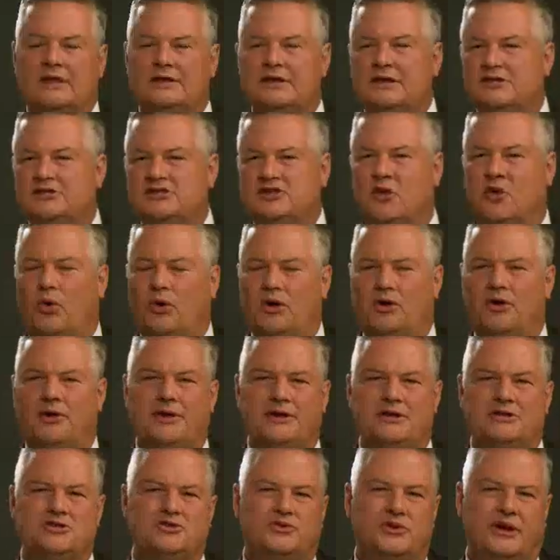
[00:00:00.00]
Does the oil
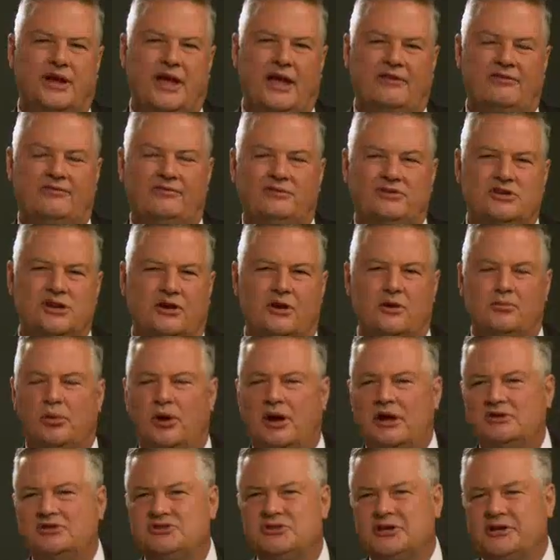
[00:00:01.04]
industry have Jerry
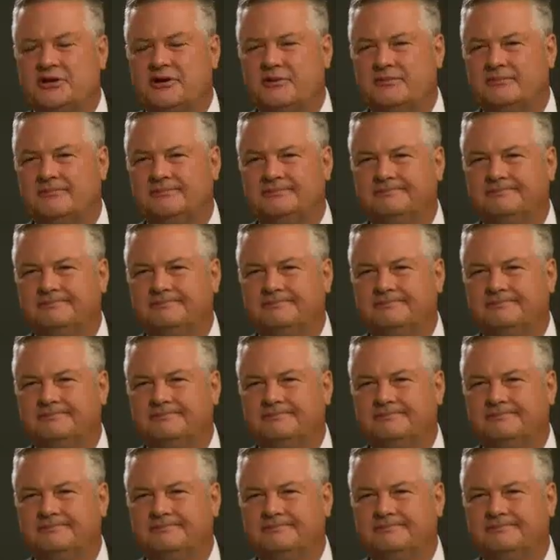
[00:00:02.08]
Brown's ear?